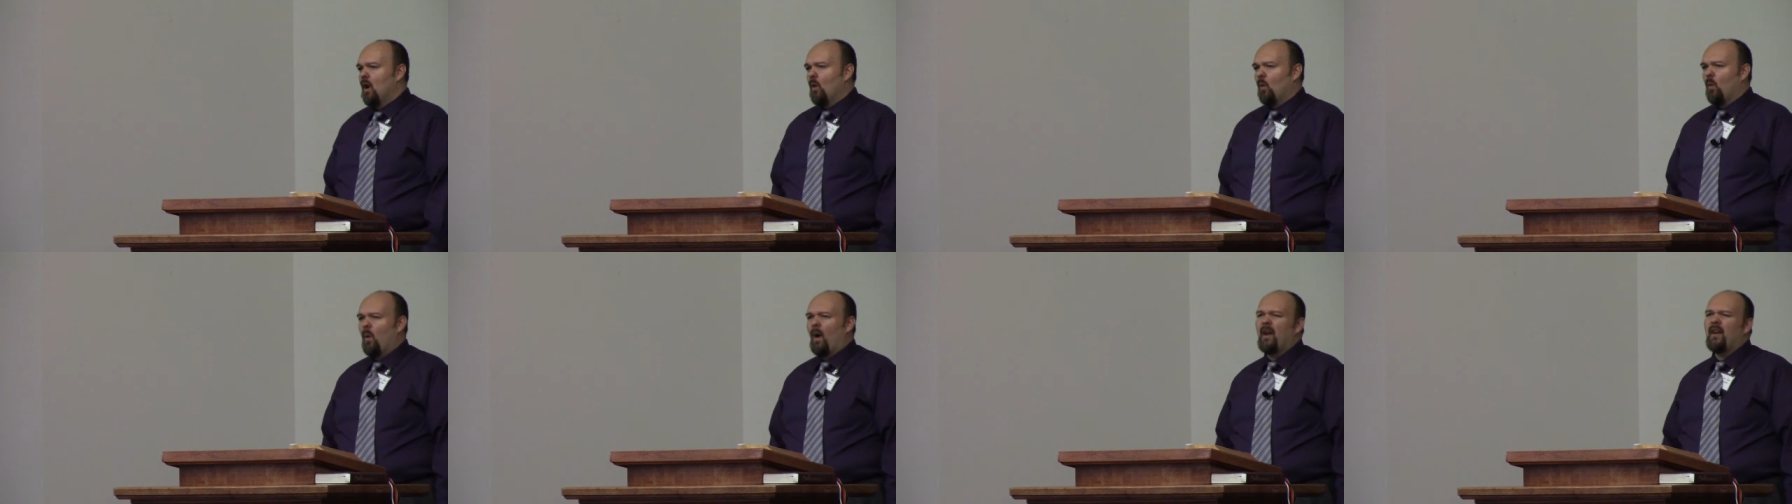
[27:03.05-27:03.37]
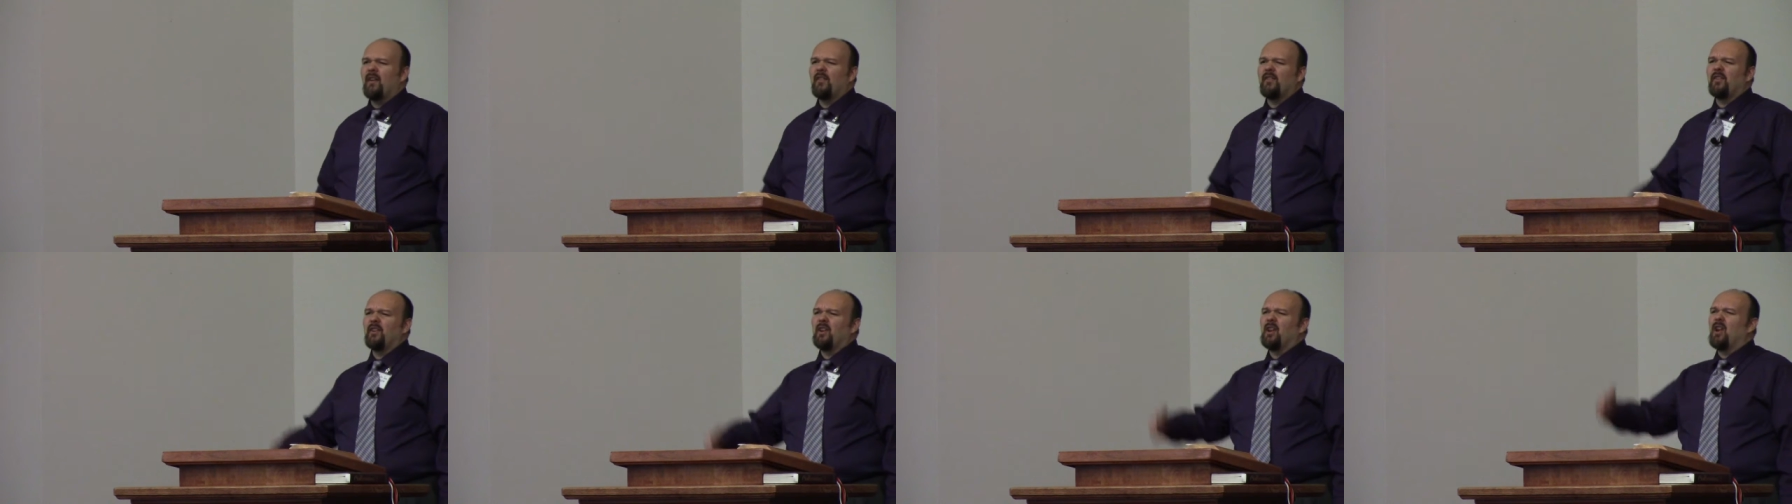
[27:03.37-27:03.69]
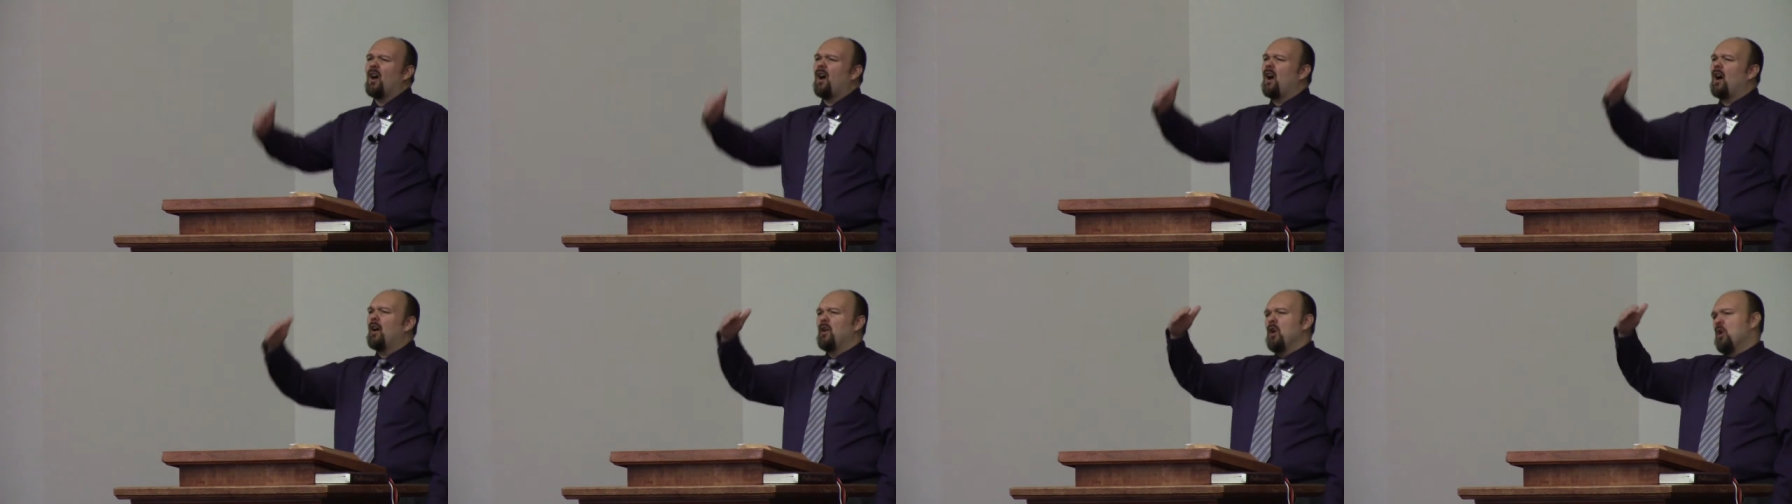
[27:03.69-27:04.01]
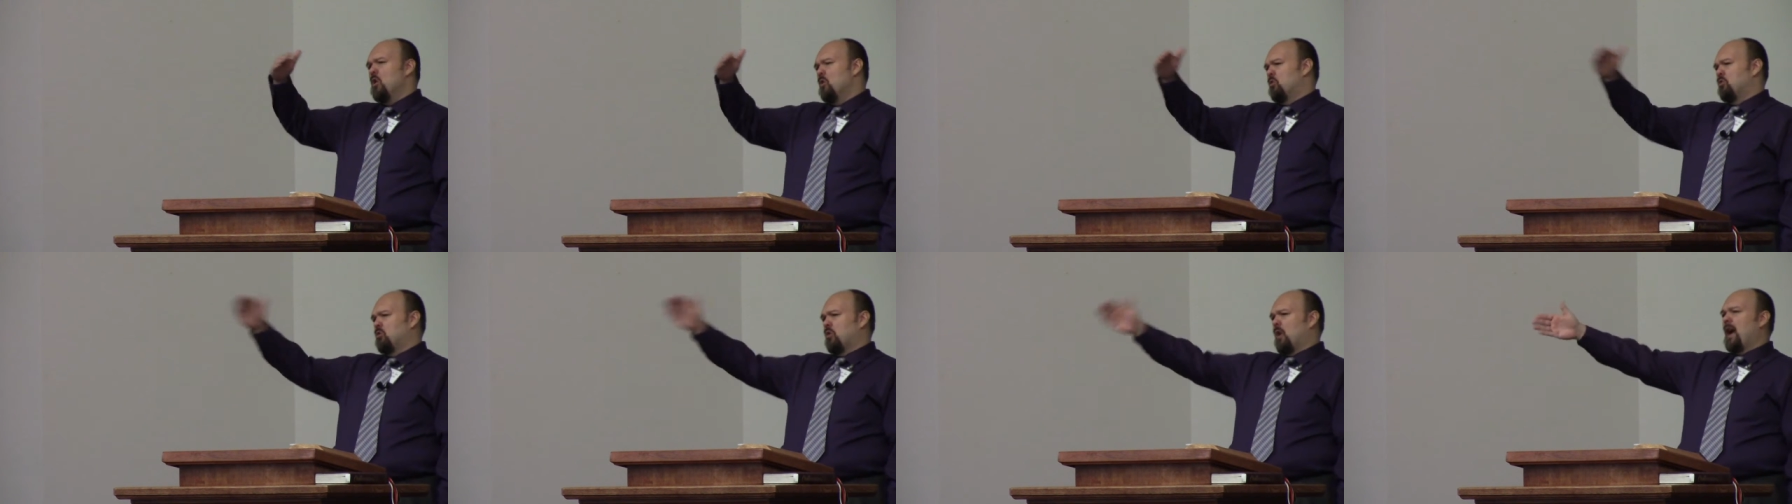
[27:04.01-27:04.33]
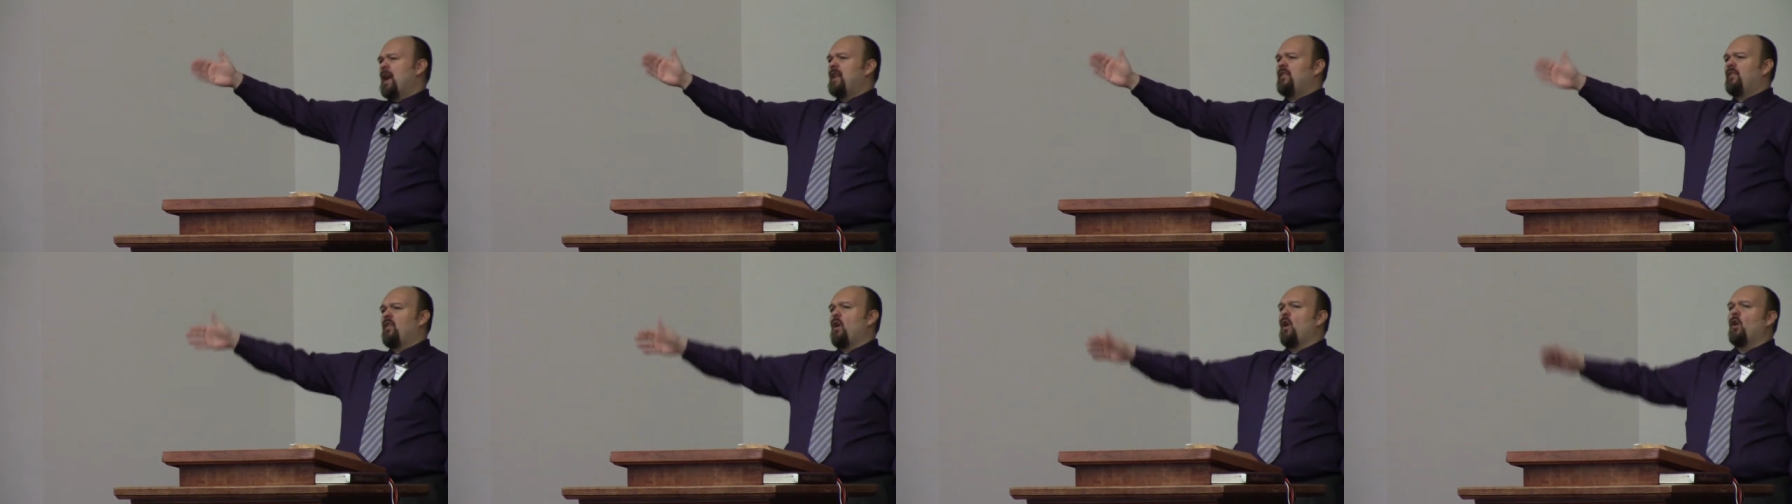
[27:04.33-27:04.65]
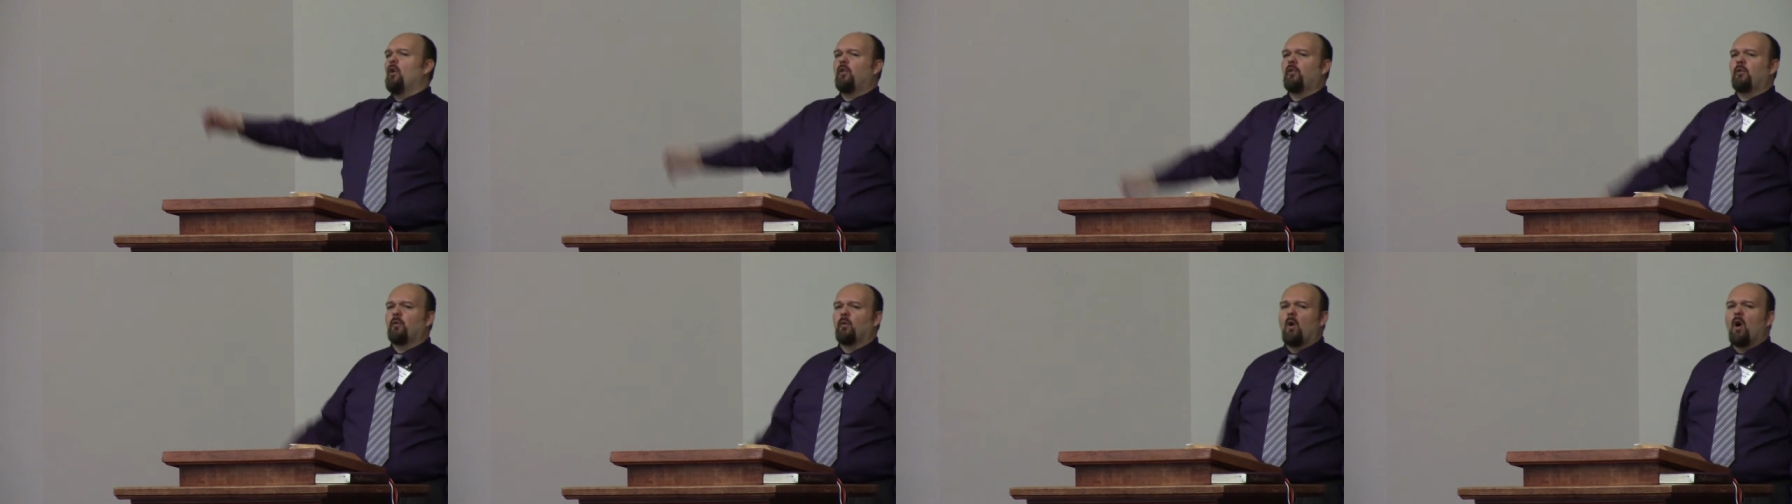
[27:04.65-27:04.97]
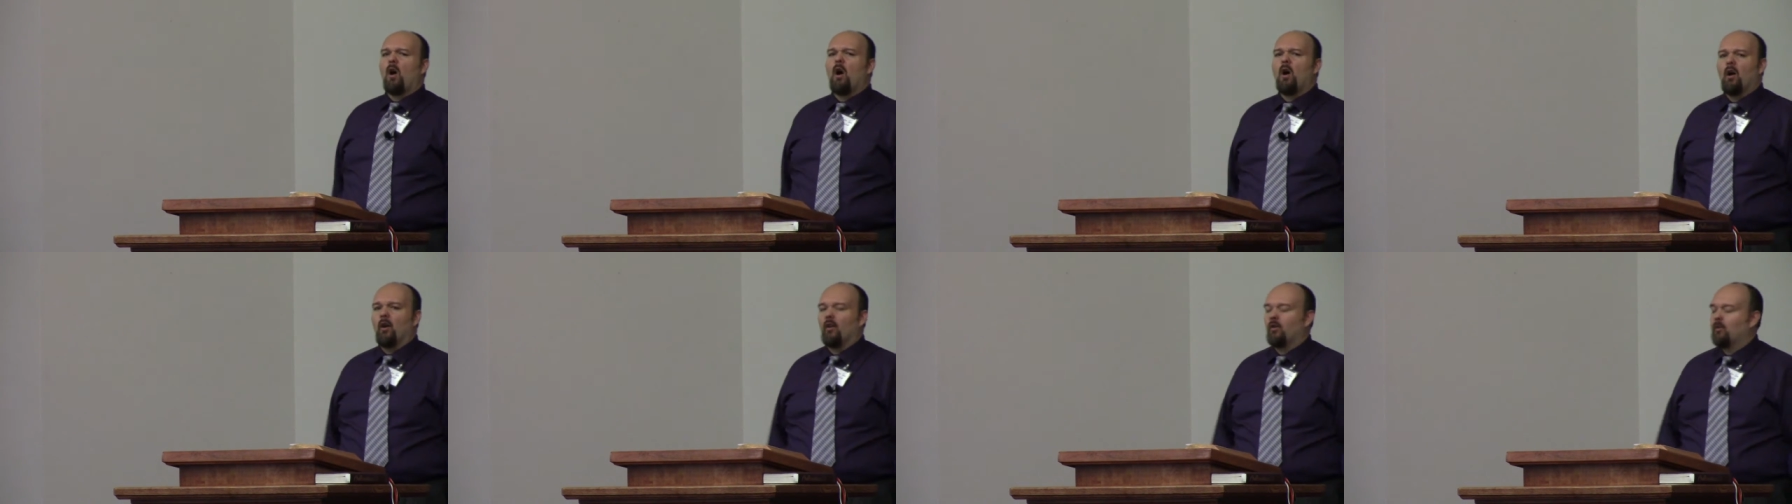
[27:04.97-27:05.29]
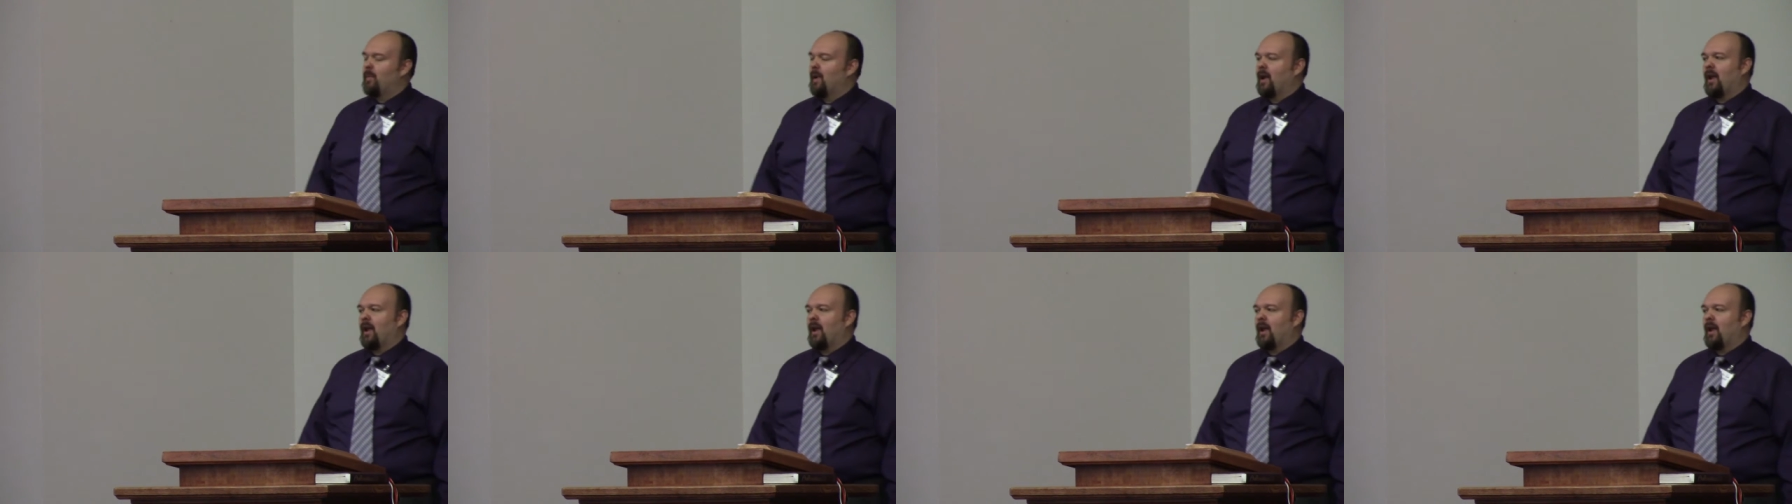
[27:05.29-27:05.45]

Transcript: Why doesn't God right those wrongs?